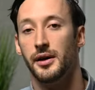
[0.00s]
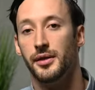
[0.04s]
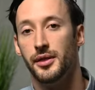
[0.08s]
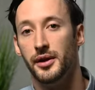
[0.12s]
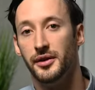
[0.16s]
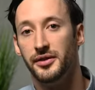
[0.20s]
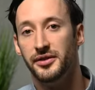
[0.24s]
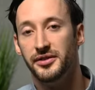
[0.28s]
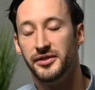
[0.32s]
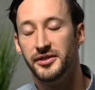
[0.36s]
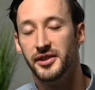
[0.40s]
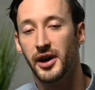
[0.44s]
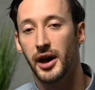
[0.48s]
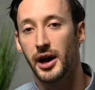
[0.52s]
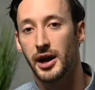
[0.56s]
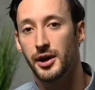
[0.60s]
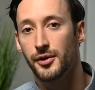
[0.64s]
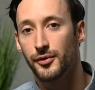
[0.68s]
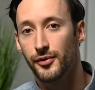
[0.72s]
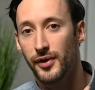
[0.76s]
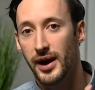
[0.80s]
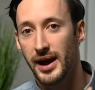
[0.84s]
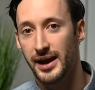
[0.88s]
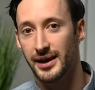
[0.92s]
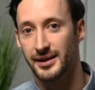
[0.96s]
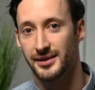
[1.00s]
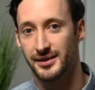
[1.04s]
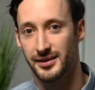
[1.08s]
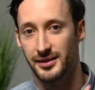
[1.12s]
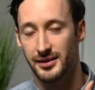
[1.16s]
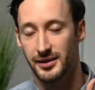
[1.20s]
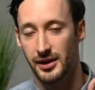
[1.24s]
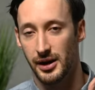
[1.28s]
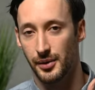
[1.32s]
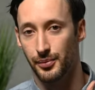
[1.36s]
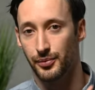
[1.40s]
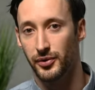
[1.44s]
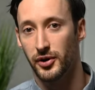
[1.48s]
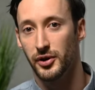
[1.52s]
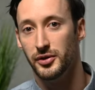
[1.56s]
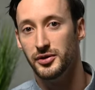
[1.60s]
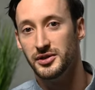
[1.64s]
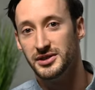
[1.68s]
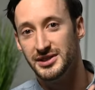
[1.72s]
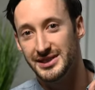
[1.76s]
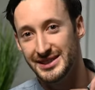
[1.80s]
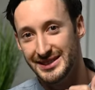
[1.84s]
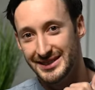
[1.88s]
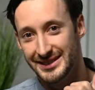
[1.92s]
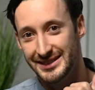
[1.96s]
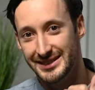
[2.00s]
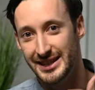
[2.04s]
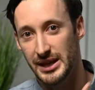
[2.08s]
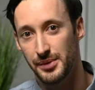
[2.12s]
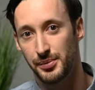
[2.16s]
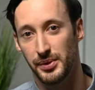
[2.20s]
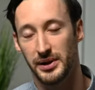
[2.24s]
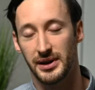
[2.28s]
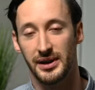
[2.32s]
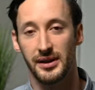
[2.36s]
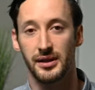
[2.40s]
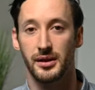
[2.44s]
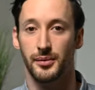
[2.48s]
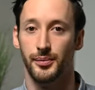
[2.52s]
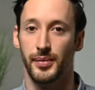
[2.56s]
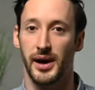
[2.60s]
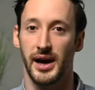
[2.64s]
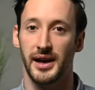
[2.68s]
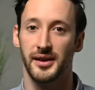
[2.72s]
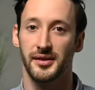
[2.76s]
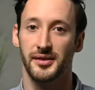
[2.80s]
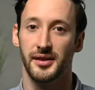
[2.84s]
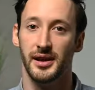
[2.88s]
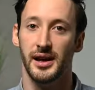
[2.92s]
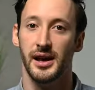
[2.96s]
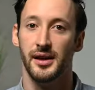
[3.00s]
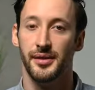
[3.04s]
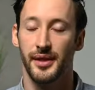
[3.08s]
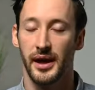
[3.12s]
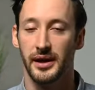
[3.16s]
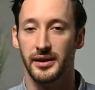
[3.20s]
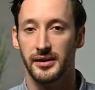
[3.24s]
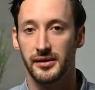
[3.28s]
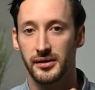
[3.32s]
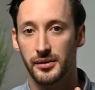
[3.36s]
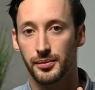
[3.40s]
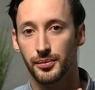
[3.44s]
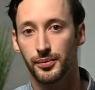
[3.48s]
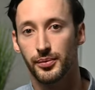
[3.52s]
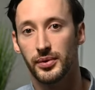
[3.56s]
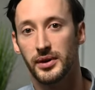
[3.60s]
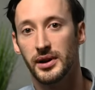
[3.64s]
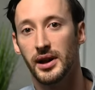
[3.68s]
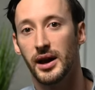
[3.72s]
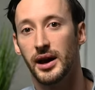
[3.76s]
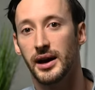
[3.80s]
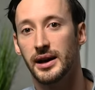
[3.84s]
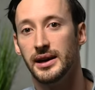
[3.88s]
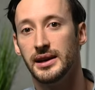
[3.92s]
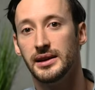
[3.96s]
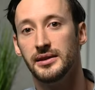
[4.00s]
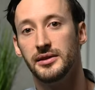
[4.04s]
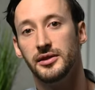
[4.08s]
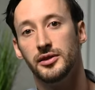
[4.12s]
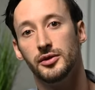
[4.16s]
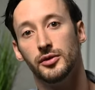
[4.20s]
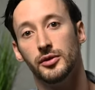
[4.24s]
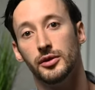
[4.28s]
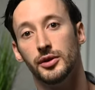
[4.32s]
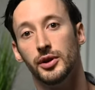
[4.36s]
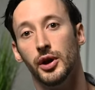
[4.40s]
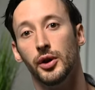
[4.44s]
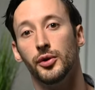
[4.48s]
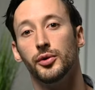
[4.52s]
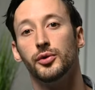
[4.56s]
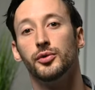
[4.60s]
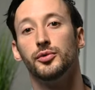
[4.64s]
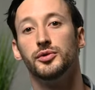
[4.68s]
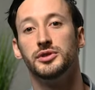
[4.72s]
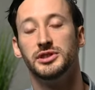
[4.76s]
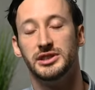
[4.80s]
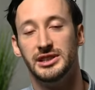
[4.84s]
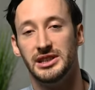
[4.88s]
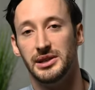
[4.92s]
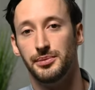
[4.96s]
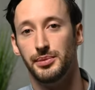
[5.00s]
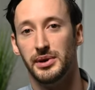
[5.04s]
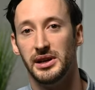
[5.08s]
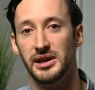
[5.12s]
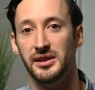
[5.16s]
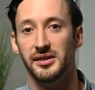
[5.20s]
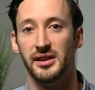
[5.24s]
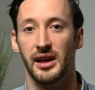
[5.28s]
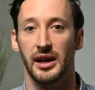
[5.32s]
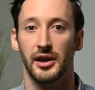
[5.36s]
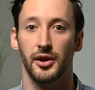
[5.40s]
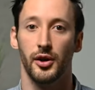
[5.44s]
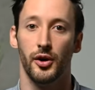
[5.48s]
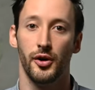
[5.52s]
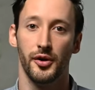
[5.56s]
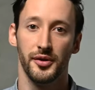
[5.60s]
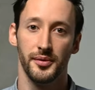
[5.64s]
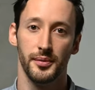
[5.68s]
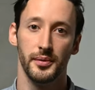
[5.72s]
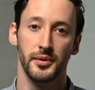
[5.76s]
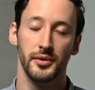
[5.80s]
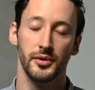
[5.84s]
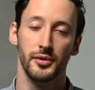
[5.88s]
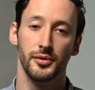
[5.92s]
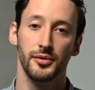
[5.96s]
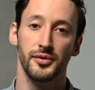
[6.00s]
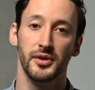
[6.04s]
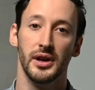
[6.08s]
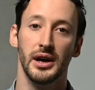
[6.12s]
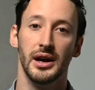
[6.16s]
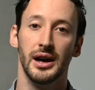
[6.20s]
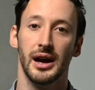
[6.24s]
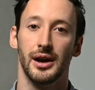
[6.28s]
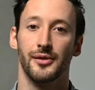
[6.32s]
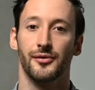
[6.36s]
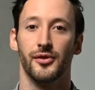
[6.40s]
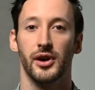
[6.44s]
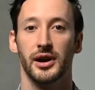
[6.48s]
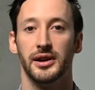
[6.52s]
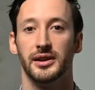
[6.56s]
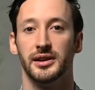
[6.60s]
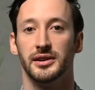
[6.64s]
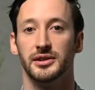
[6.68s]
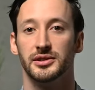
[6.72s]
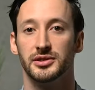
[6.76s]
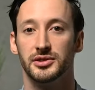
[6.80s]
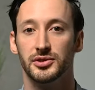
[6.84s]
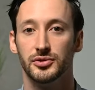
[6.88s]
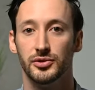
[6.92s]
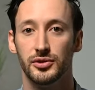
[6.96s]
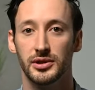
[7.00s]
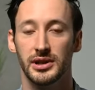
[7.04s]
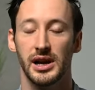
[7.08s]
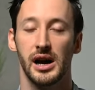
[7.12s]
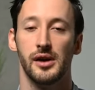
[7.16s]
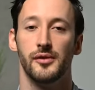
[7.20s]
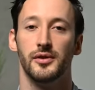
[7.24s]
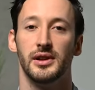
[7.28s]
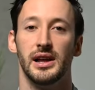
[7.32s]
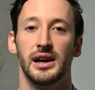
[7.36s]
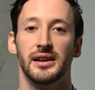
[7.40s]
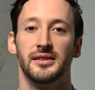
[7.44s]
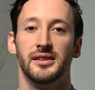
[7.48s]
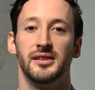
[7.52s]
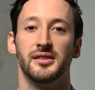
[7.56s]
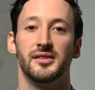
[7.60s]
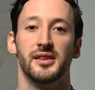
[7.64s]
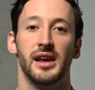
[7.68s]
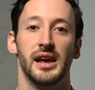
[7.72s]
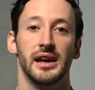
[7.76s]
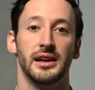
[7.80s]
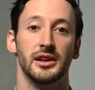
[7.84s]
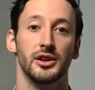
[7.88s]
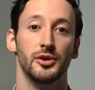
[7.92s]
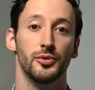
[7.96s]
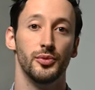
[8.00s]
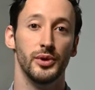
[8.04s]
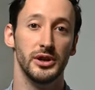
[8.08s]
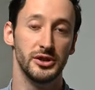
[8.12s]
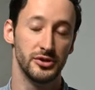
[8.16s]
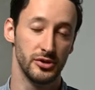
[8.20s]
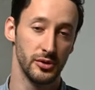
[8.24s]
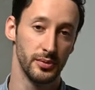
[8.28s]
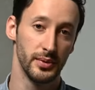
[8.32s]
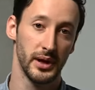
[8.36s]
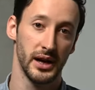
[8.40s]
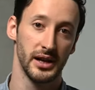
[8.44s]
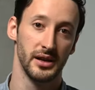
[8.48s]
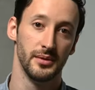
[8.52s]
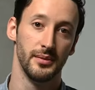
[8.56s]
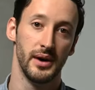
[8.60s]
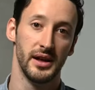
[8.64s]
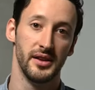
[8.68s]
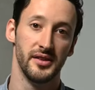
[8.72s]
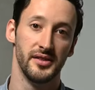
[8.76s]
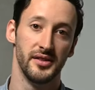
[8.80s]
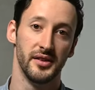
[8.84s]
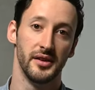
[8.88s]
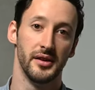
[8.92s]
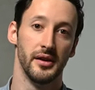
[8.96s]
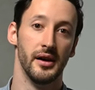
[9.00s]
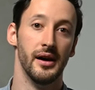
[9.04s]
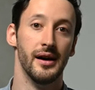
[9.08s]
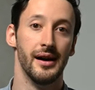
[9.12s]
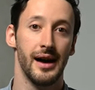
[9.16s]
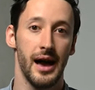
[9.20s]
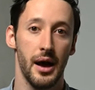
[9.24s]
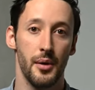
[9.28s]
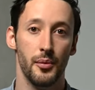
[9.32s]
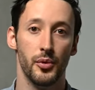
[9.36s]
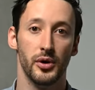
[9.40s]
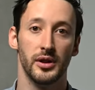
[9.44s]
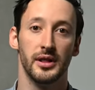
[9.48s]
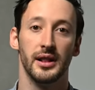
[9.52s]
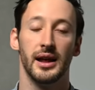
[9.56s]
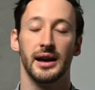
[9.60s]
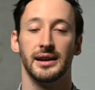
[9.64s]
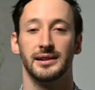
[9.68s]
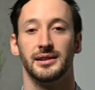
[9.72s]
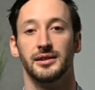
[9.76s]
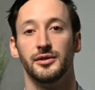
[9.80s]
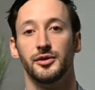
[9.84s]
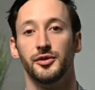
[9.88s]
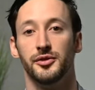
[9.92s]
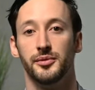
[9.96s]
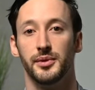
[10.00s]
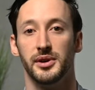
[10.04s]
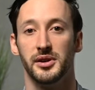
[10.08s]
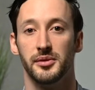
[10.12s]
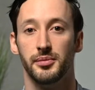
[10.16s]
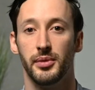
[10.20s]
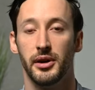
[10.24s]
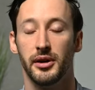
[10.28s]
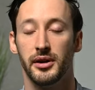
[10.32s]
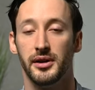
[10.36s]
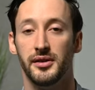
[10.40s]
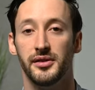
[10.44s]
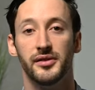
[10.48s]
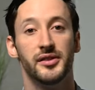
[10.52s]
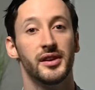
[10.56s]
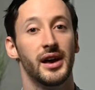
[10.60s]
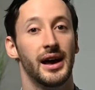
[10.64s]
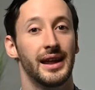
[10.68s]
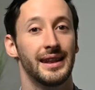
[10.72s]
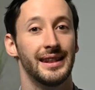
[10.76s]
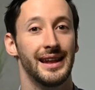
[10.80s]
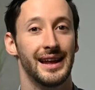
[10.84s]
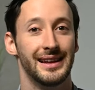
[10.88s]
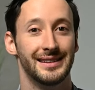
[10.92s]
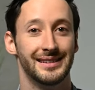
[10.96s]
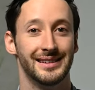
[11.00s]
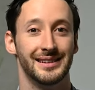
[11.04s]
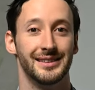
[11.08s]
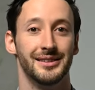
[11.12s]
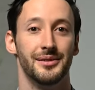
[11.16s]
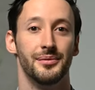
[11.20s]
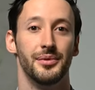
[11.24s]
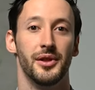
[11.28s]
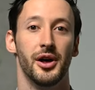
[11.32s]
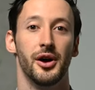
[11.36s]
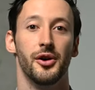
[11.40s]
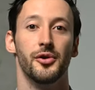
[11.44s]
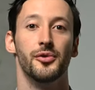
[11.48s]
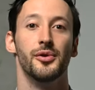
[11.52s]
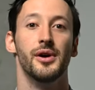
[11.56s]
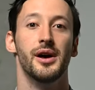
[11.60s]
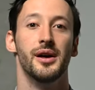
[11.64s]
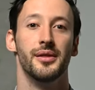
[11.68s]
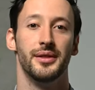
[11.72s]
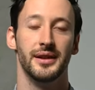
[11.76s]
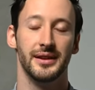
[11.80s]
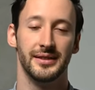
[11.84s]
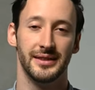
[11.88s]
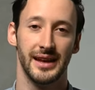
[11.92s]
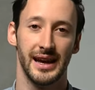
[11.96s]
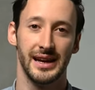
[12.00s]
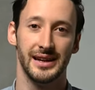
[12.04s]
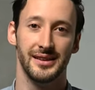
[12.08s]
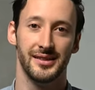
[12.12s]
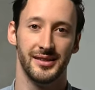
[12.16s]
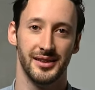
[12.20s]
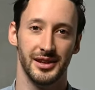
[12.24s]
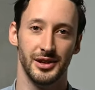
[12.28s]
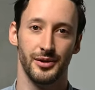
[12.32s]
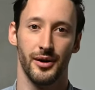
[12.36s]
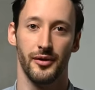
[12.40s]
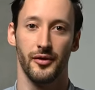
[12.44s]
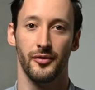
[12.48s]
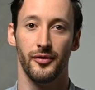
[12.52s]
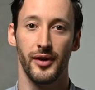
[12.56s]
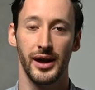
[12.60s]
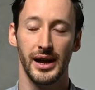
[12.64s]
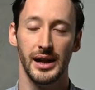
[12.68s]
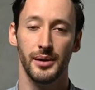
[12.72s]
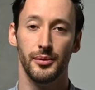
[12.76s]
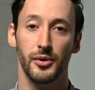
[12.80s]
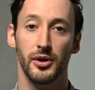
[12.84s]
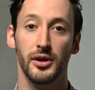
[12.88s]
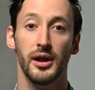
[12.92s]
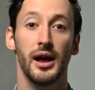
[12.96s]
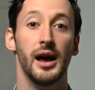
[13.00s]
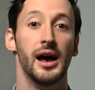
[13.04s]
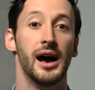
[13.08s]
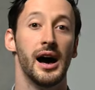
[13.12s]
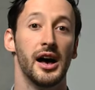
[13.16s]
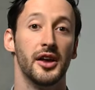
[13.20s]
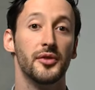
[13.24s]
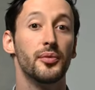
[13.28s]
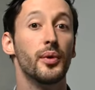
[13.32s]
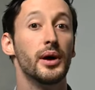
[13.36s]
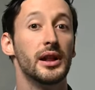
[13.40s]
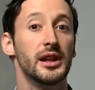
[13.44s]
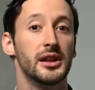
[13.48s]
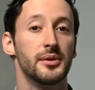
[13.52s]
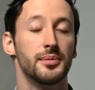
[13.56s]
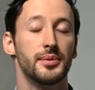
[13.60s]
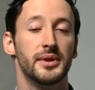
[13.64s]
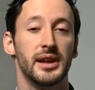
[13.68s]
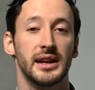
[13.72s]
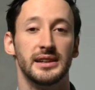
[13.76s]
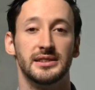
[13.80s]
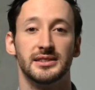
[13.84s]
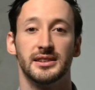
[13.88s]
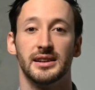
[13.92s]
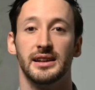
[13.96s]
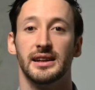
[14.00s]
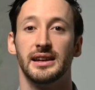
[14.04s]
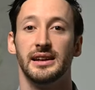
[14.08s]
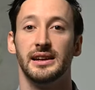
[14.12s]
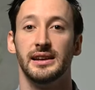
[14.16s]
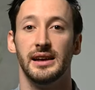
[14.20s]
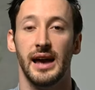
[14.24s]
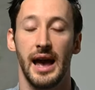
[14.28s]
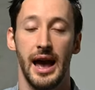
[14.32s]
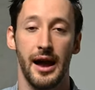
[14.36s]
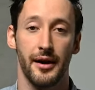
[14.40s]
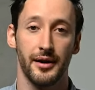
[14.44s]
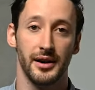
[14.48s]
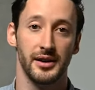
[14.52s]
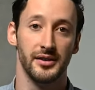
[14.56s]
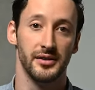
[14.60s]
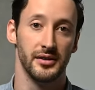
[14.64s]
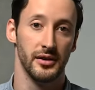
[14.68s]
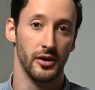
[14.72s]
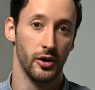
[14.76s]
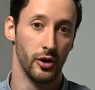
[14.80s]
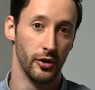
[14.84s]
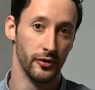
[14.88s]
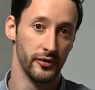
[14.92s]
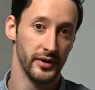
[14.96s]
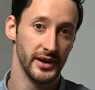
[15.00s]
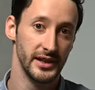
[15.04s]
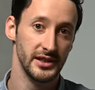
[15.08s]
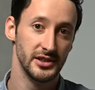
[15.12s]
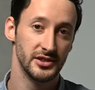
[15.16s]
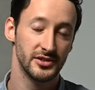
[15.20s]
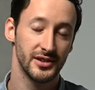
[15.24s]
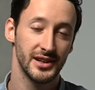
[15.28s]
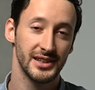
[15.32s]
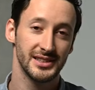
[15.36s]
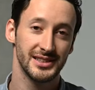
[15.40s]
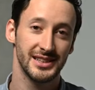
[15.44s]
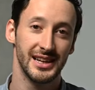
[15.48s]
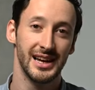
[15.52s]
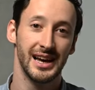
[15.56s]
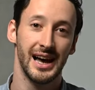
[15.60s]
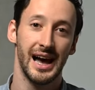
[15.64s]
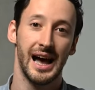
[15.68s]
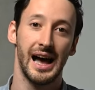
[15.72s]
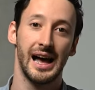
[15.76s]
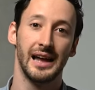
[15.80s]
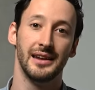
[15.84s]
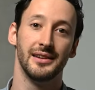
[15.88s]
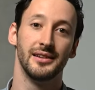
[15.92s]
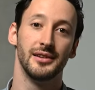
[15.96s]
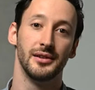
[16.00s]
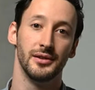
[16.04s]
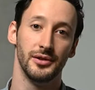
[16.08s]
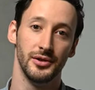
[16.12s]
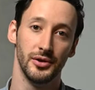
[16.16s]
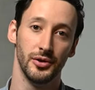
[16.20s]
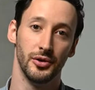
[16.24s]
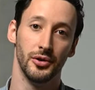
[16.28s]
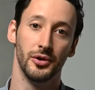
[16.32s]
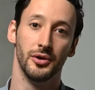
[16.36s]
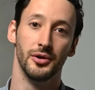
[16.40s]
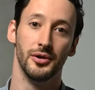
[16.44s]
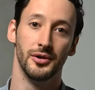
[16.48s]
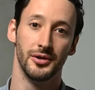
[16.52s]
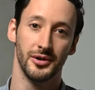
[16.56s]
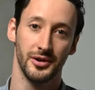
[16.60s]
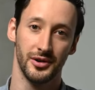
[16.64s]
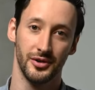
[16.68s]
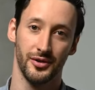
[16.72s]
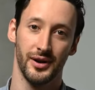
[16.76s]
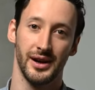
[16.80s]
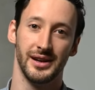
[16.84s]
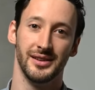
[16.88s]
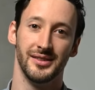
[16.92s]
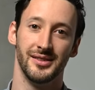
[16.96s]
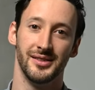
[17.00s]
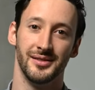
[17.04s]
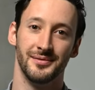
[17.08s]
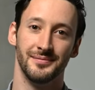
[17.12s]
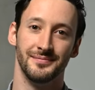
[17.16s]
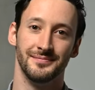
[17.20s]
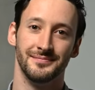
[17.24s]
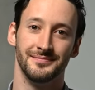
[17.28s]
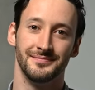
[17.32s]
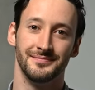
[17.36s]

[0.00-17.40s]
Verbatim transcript: The direct approach is typically the best. That is applying to your local G Ps and hospitals and writing a short cover letter saying you wish to apply to medicine and would like to do some experience and letting them know the dates that you have available, as well as potentially areas of interest and your grades.